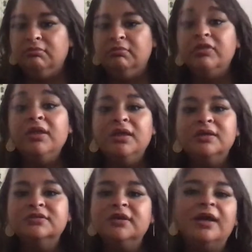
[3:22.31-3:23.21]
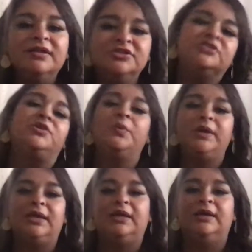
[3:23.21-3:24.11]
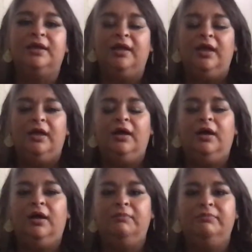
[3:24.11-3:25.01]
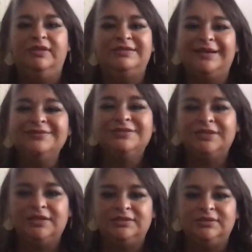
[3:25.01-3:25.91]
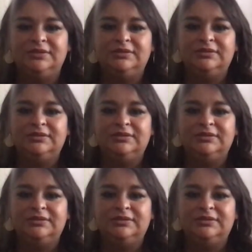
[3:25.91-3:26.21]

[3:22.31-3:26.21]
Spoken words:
The thing is, at least you're doing these exercises.